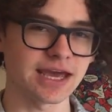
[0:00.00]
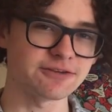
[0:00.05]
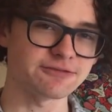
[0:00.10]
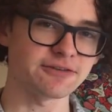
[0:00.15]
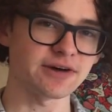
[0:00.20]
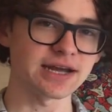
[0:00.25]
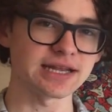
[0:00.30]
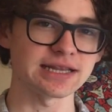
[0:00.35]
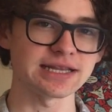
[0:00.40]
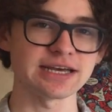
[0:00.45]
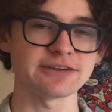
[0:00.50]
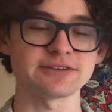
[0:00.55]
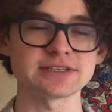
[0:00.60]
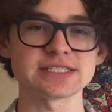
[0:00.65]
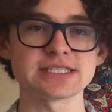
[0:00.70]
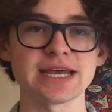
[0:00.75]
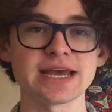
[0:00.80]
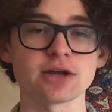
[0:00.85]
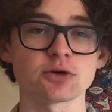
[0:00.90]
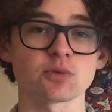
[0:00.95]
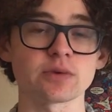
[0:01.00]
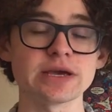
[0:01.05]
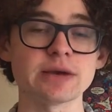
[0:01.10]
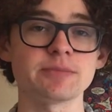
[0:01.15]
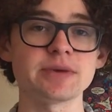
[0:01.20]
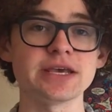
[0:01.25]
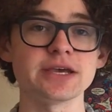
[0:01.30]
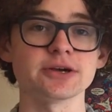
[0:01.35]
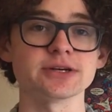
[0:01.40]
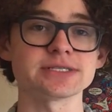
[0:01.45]
And finally, if a stand
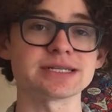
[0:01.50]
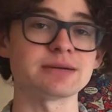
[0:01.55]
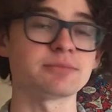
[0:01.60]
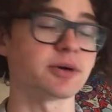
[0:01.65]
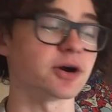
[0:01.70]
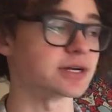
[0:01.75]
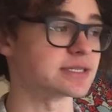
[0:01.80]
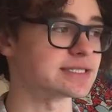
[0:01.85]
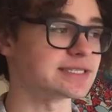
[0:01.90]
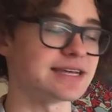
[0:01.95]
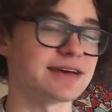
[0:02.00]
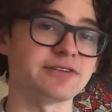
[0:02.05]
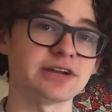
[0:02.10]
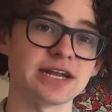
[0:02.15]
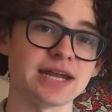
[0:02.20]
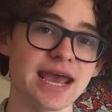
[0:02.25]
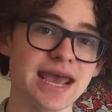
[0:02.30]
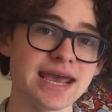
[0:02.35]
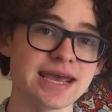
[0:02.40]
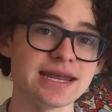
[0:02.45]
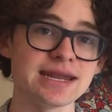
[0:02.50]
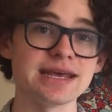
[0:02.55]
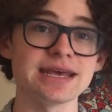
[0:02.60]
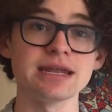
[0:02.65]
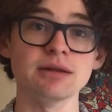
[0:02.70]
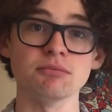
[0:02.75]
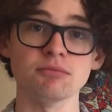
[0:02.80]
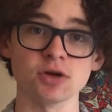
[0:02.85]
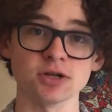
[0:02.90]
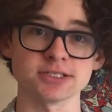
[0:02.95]
reappears in Parts 7 and 8
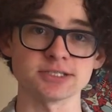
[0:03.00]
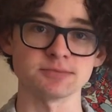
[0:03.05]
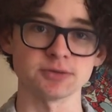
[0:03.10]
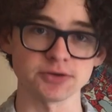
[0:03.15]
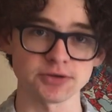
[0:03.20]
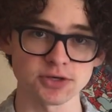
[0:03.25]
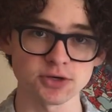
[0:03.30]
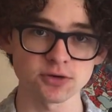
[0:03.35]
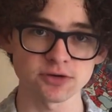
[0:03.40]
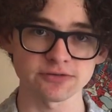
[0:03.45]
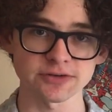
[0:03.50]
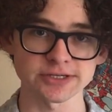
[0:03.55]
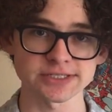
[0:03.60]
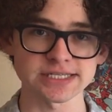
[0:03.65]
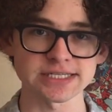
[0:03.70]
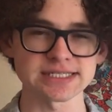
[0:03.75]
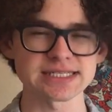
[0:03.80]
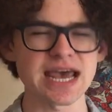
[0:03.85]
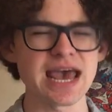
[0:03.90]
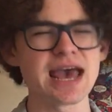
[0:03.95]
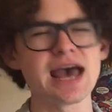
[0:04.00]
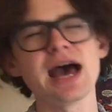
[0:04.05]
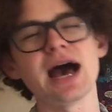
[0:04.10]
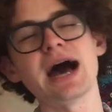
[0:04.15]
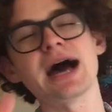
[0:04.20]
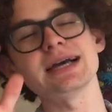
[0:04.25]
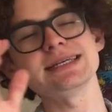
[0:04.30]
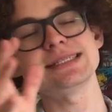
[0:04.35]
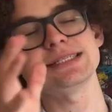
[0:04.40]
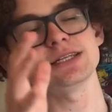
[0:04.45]
in multiple universes,
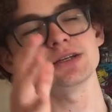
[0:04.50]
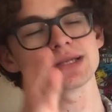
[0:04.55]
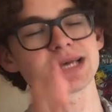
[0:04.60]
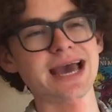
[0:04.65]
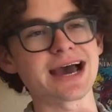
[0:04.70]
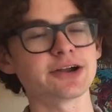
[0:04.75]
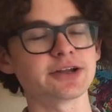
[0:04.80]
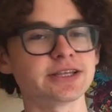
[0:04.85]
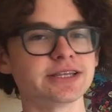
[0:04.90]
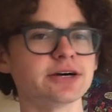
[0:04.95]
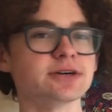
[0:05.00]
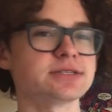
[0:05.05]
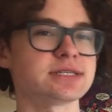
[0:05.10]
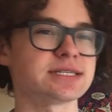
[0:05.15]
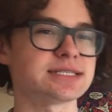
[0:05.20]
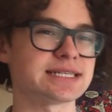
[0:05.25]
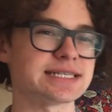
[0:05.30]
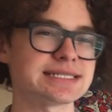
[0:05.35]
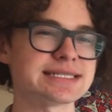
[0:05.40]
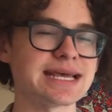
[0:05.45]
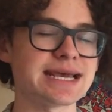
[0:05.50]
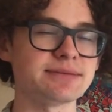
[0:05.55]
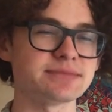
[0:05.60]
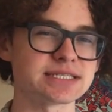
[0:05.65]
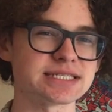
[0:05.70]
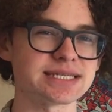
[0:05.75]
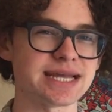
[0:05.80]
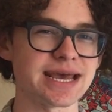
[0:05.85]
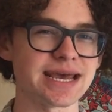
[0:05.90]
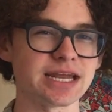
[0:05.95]
I still counted those as the same
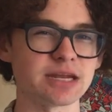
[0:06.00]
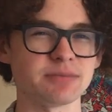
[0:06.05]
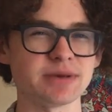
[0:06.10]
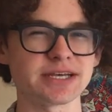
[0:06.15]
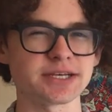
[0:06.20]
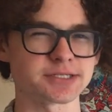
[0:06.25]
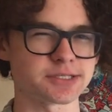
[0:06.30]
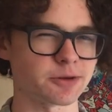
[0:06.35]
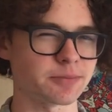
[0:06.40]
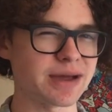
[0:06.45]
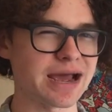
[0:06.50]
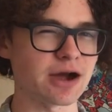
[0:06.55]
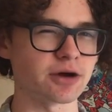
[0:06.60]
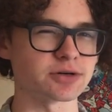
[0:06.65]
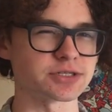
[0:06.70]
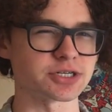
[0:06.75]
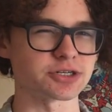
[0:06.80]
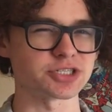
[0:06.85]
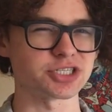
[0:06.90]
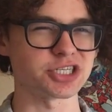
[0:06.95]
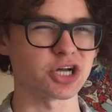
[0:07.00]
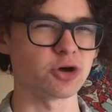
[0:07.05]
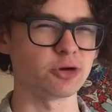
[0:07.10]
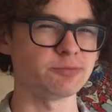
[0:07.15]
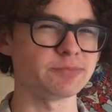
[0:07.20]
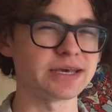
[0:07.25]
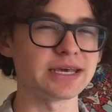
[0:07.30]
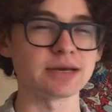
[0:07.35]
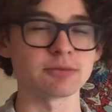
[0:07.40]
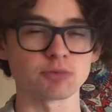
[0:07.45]
stand because their powers are
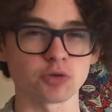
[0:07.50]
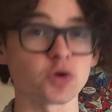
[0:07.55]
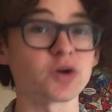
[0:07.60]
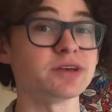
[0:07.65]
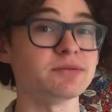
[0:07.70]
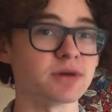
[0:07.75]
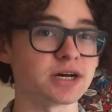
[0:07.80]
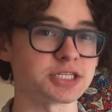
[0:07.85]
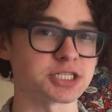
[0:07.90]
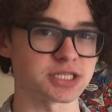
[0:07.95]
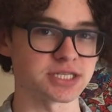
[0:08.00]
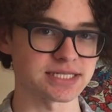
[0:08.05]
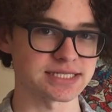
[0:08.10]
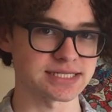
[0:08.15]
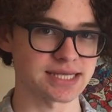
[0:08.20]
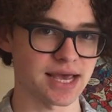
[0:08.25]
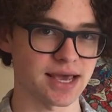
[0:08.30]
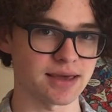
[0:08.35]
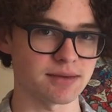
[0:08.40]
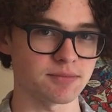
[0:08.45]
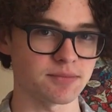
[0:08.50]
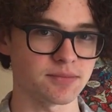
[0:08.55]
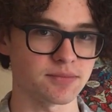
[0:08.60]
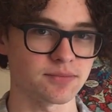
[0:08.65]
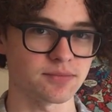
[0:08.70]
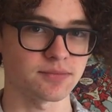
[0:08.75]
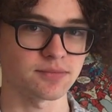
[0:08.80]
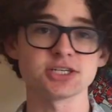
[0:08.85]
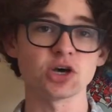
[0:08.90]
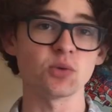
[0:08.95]
shown being pretty much the same.
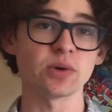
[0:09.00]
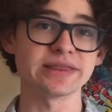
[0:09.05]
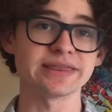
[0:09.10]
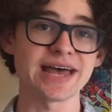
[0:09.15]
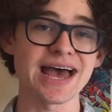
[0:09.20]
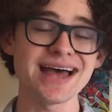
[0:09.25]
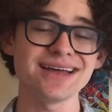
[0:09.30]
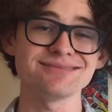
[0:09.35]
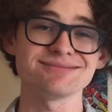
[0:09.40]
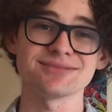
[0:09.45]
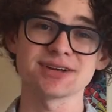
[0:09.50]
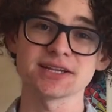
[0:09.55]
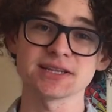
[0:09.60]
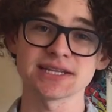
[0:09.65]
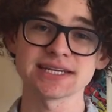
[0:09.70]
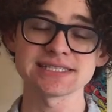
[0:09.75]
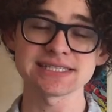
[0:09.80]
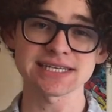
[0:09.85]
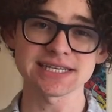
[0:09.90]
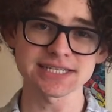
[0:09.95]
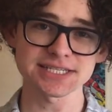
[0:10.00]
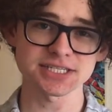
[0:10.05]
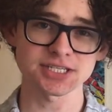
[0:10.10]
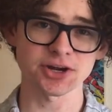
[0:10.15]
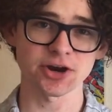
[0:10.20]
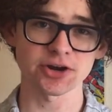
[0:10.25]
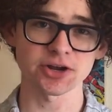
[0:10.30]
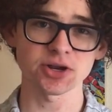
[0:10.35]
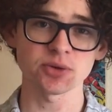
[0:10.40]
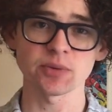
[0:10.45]
So with that, let's get
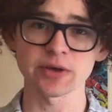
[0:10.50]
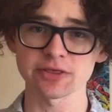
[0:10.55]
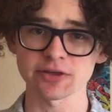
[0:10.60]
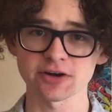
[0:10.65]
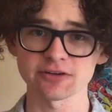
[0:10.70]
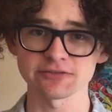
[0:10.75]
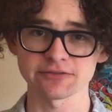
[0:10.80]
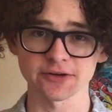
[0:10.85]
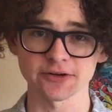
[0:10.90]
started with our